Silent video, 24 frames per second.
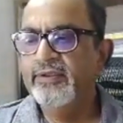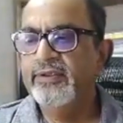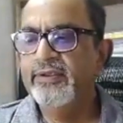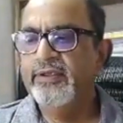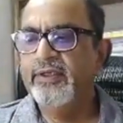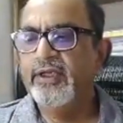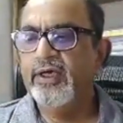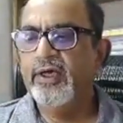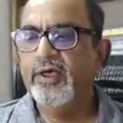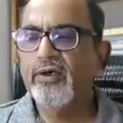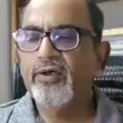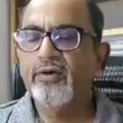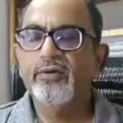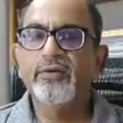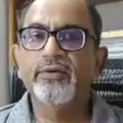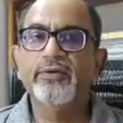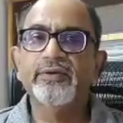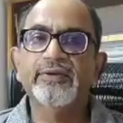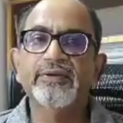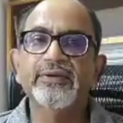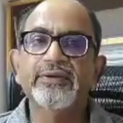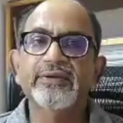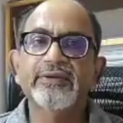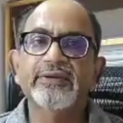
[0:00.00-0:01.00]
Now
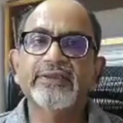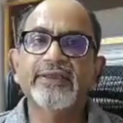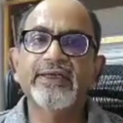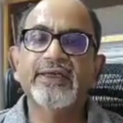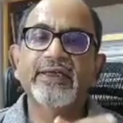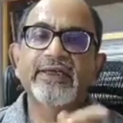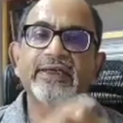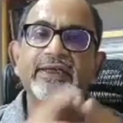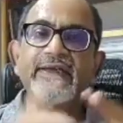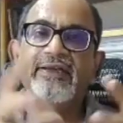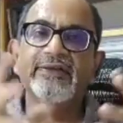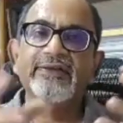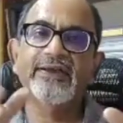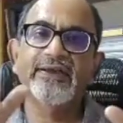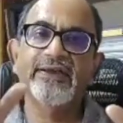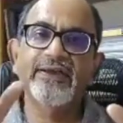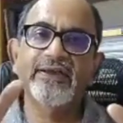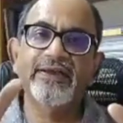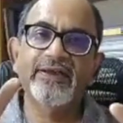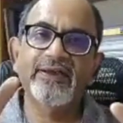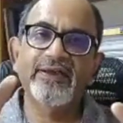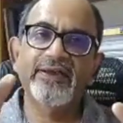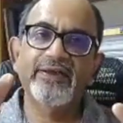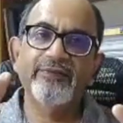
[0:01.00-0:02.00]
there is an
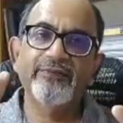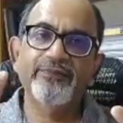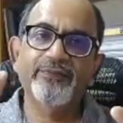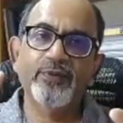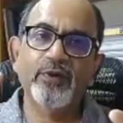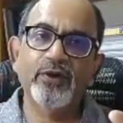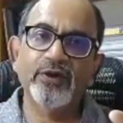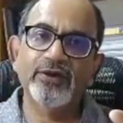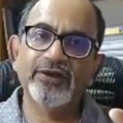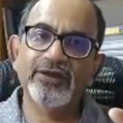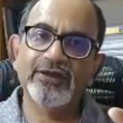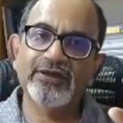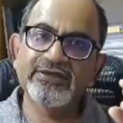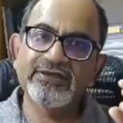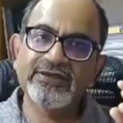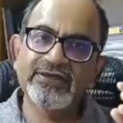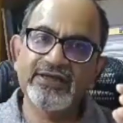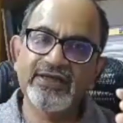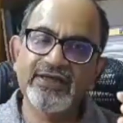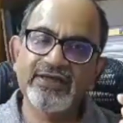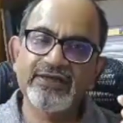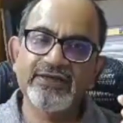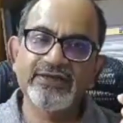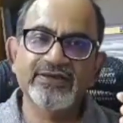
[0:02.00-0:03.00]
important
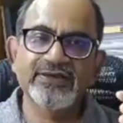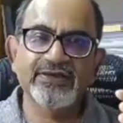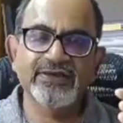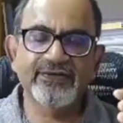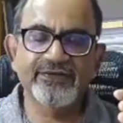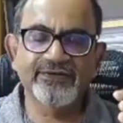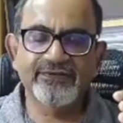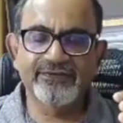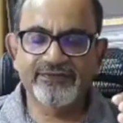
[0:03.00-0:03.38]
change.